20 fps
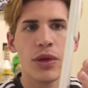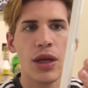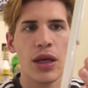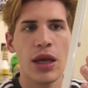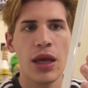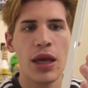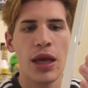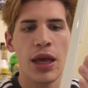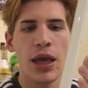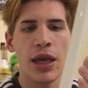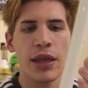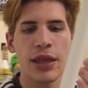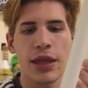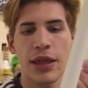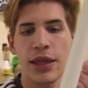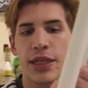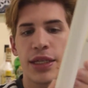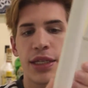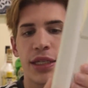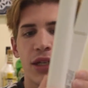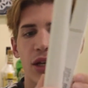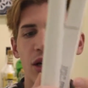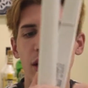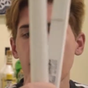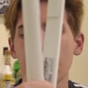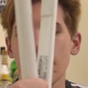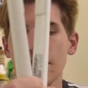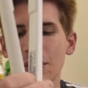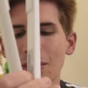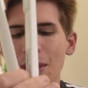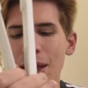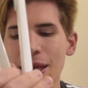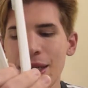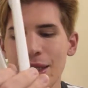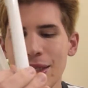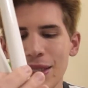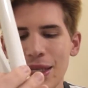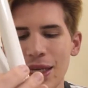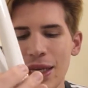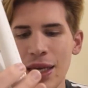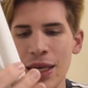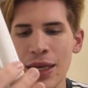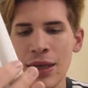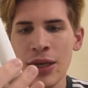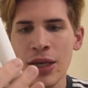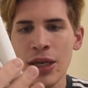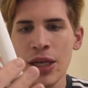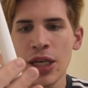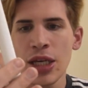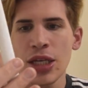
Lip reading: And yeah, the design is amazing.